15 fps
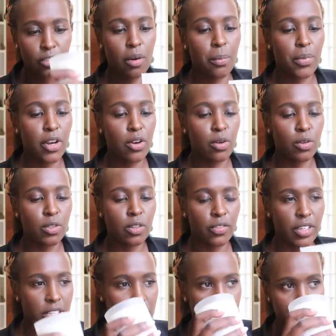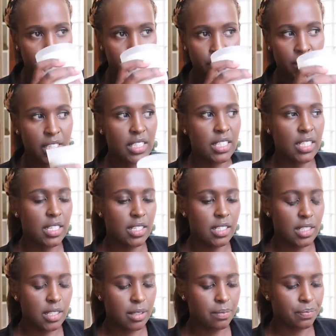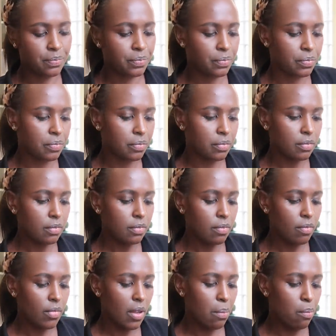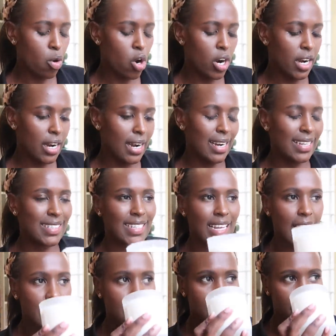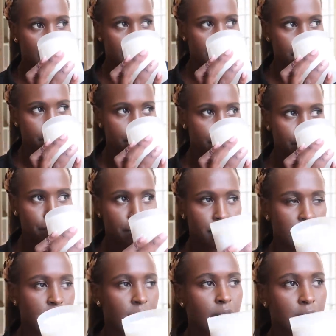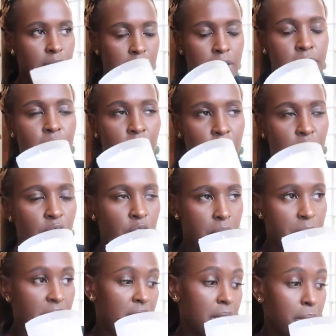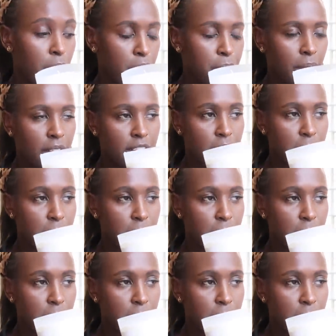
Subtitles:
nose of it. This is more, it's lighter. Very creamy. They both